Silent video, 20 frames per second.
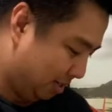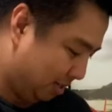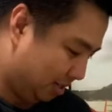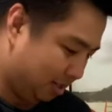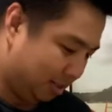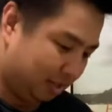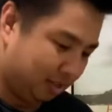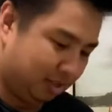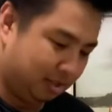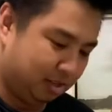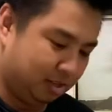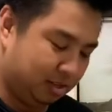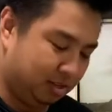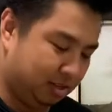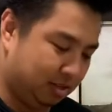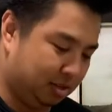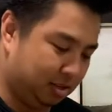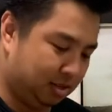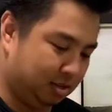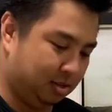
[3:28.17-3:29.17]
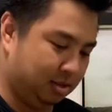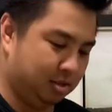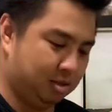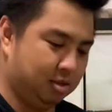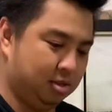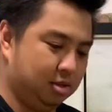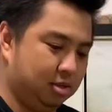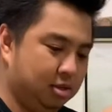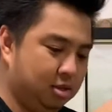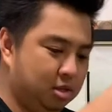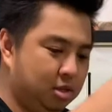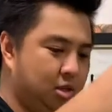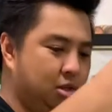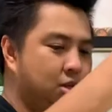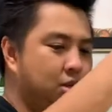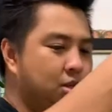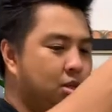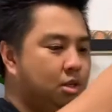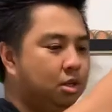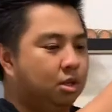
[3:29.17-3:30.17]

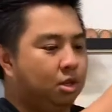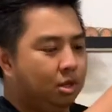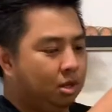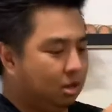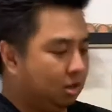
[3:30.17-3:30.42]
(no one is talking)